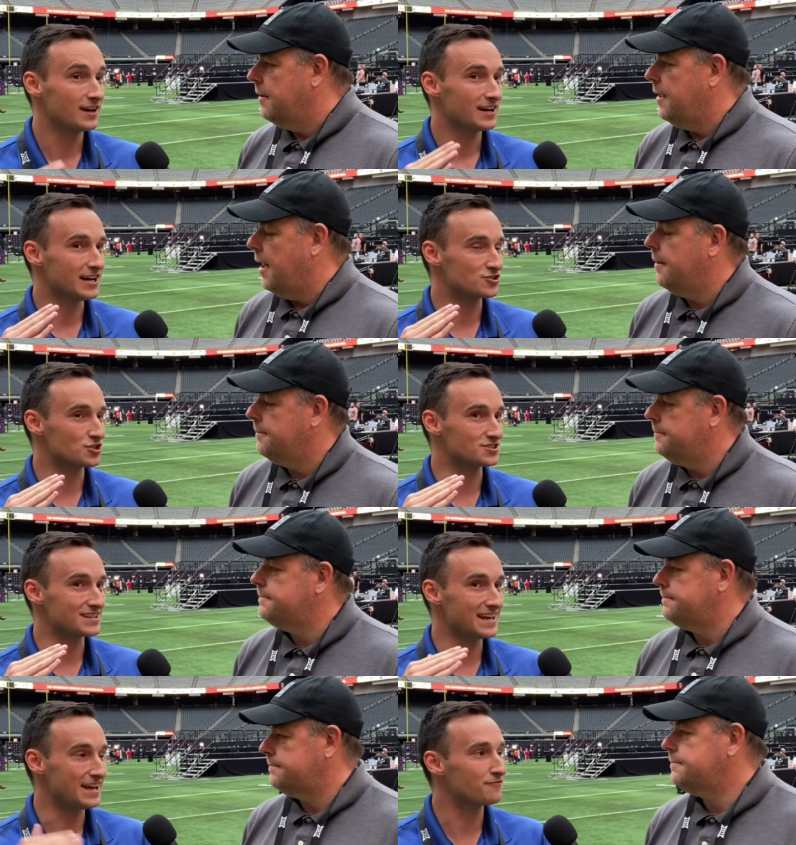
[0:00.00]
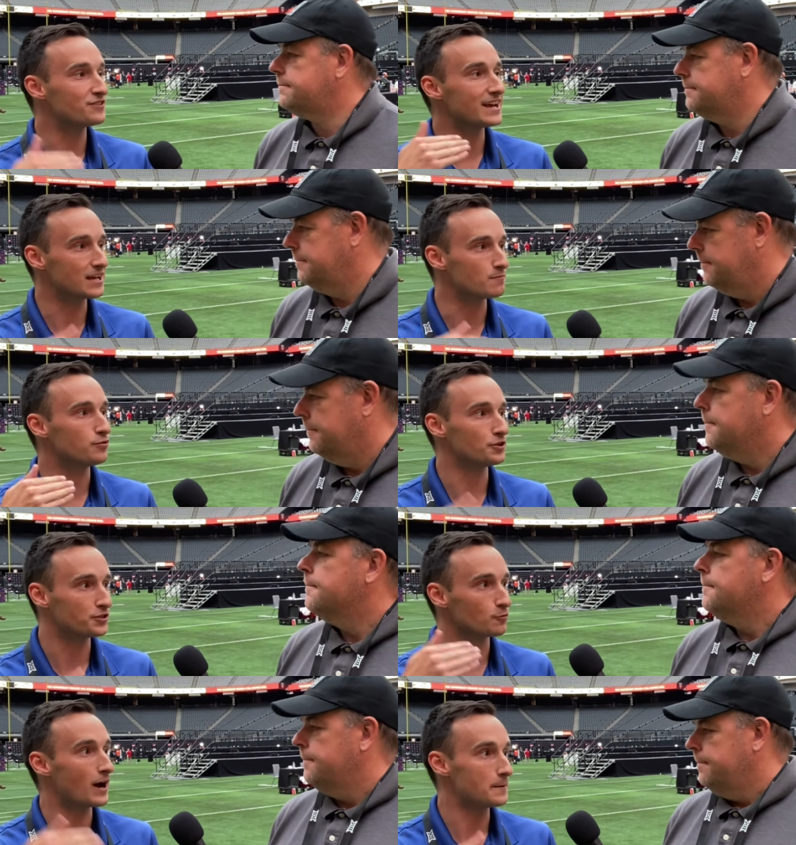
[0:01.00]
Speaker 1: Yeah. It's just if they can put
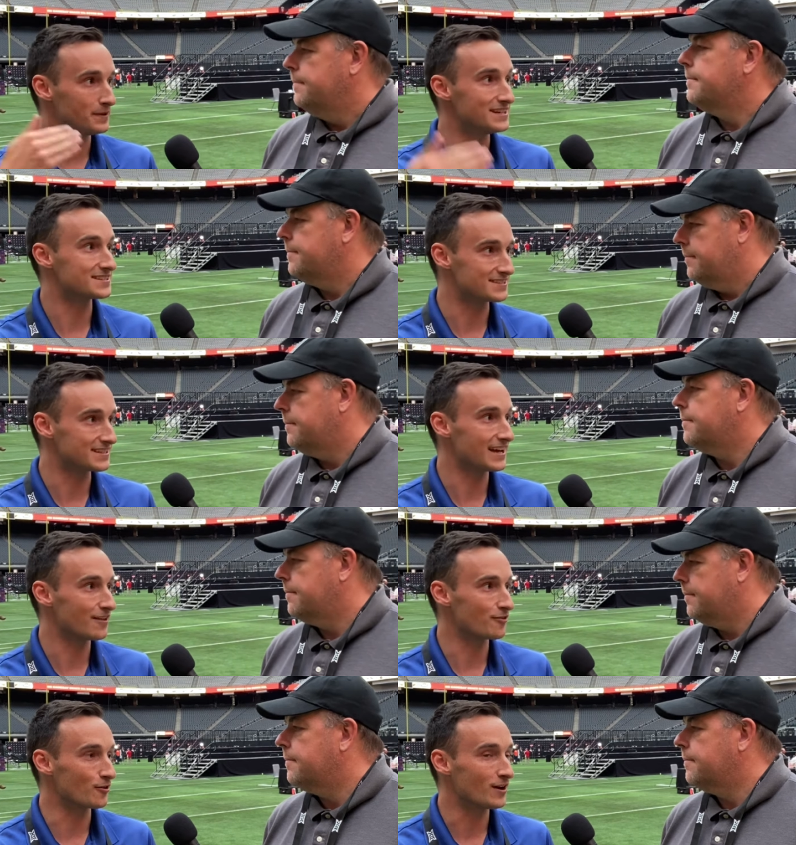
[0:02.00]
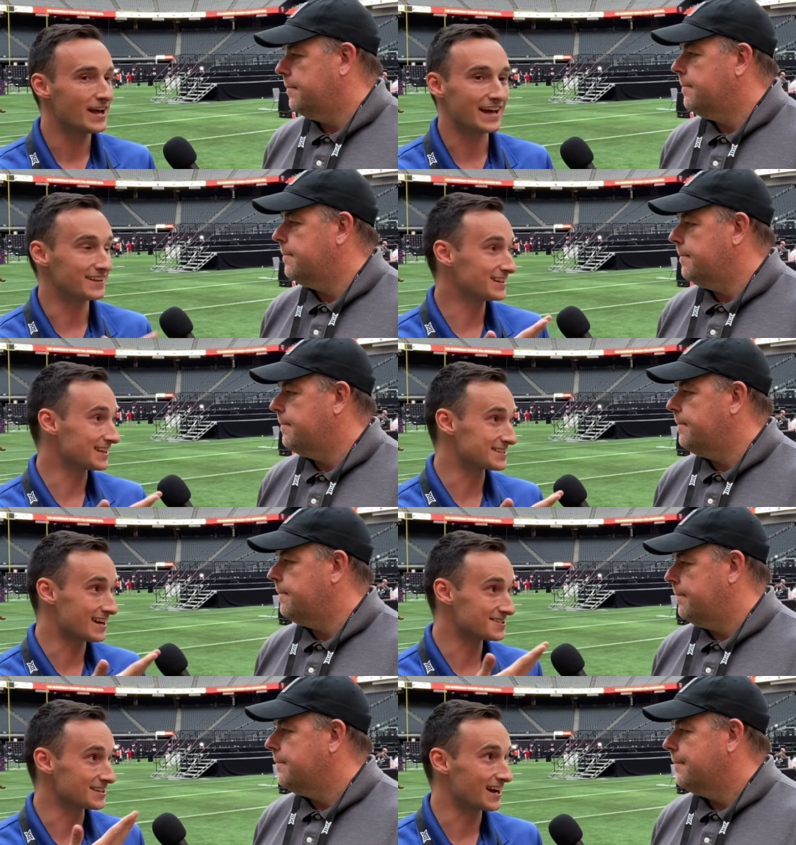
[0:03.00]
the right pieces together, and I think that's
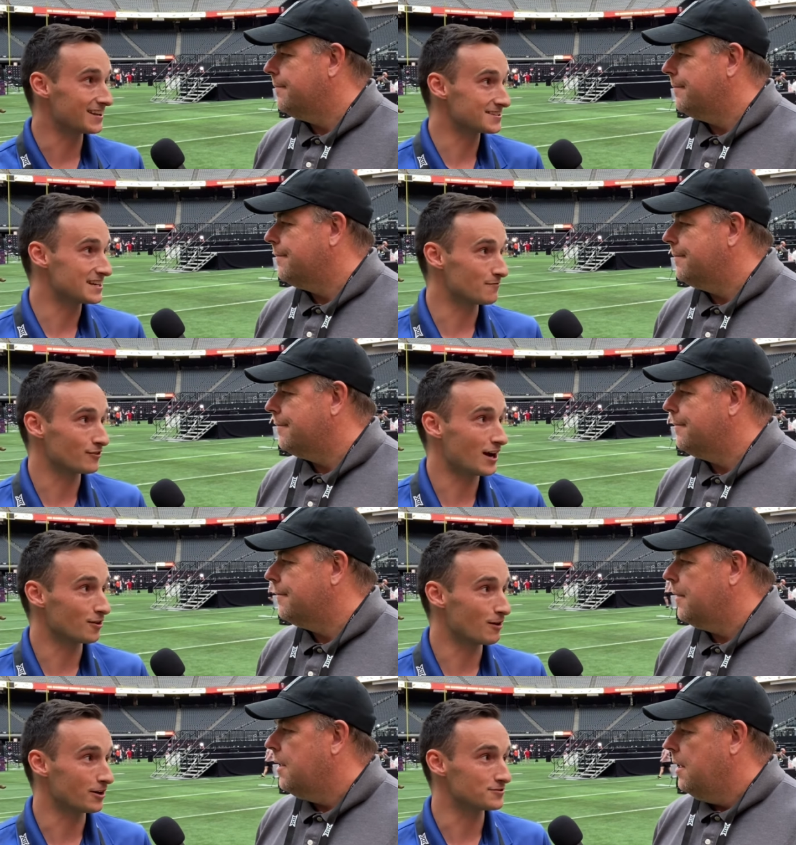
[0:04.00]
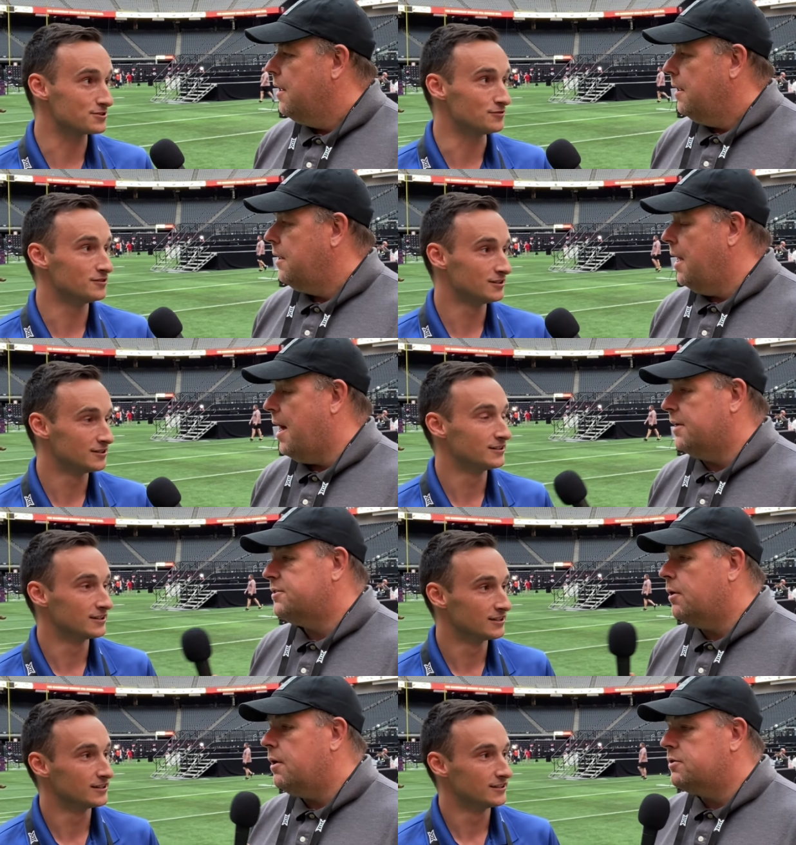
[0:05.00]
honestly kind of the same for Colorado too. Yeah.
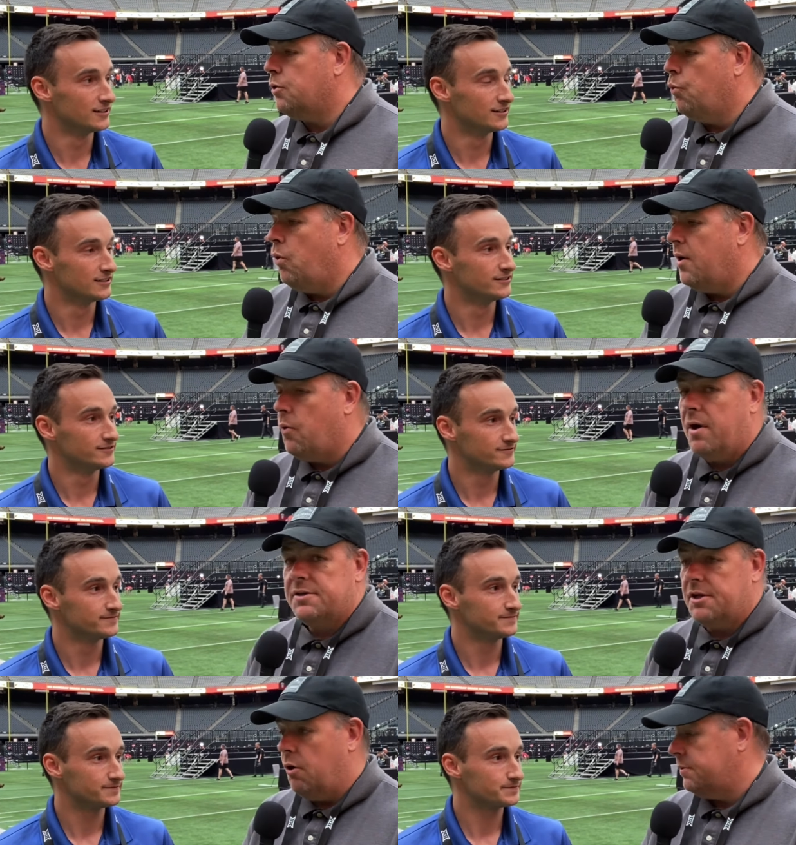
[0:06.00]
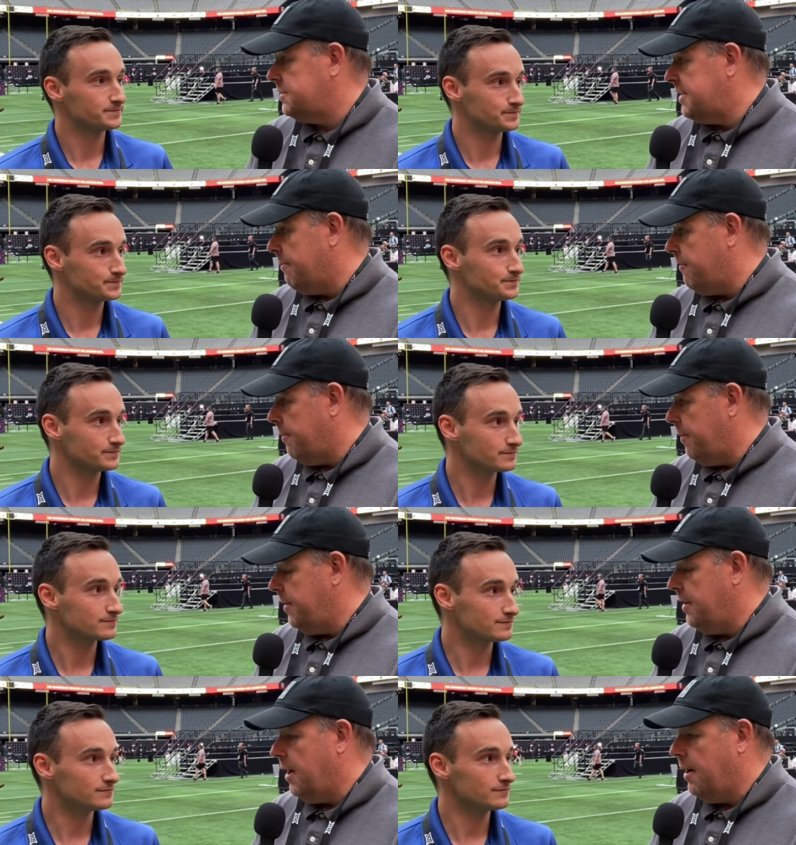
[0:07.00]
Speaker 2: So, so what? Where does the hope stem from? I
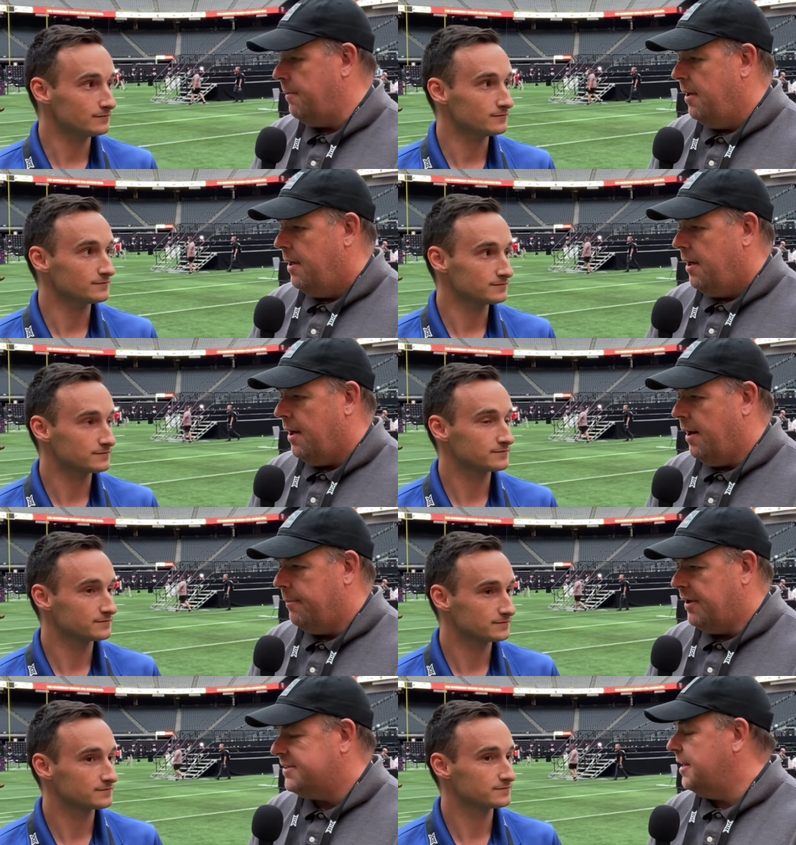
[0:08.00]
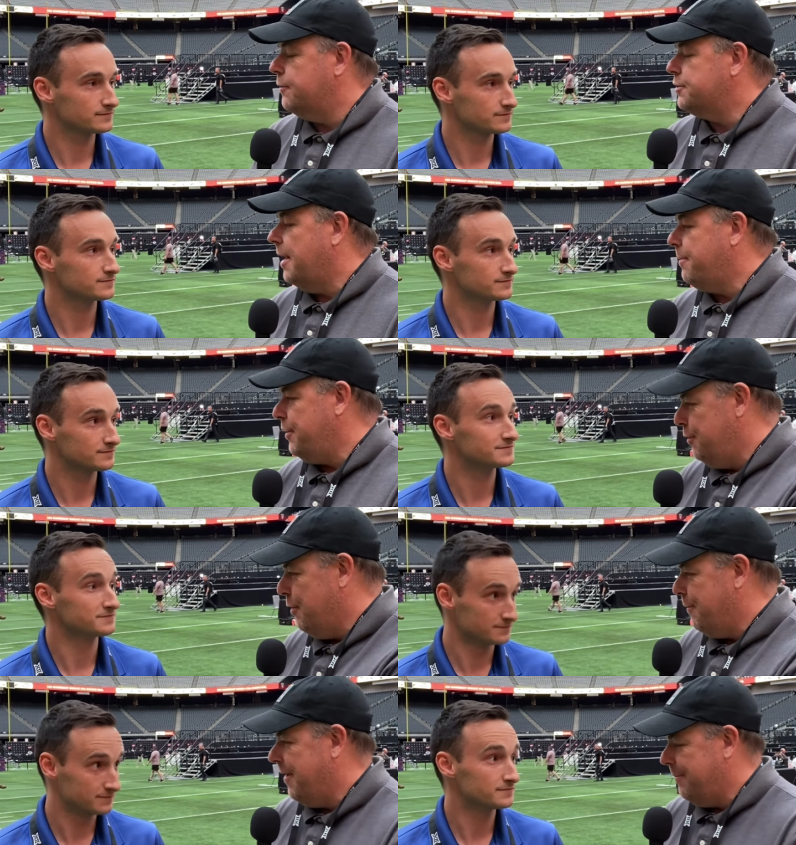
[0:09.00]
mean, um, uh, I'm not saying there's not, but you
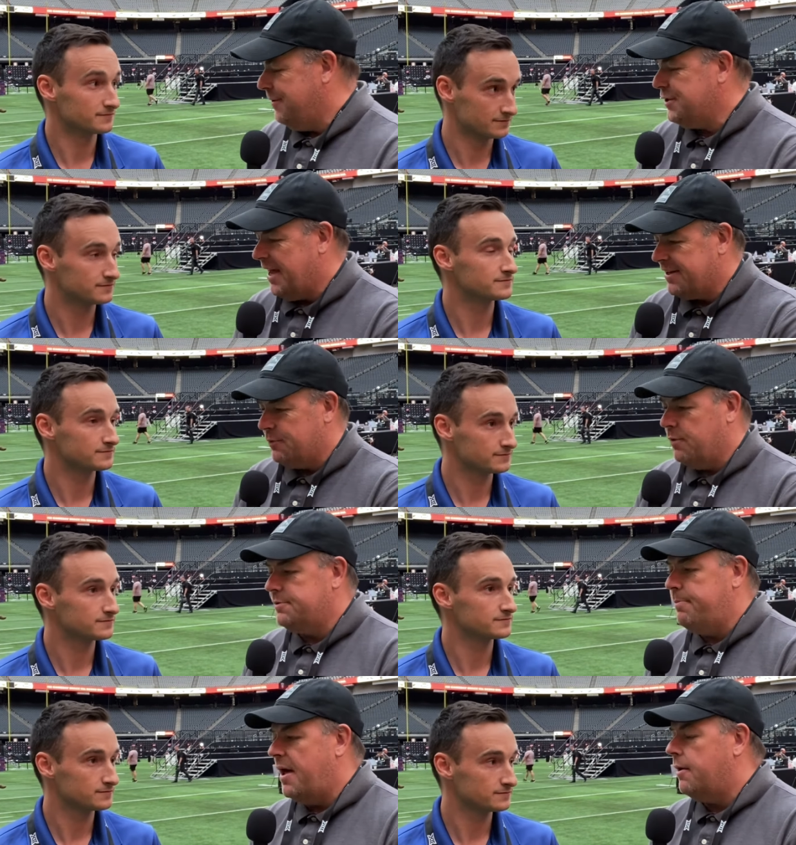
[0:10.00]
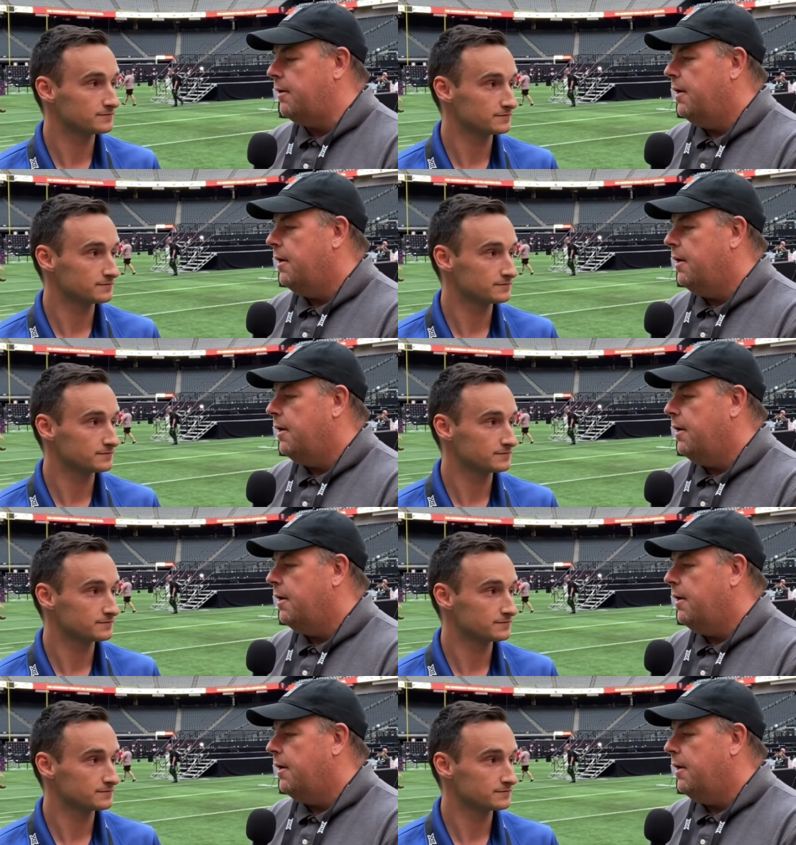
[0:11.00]
know, I'm just asking what's better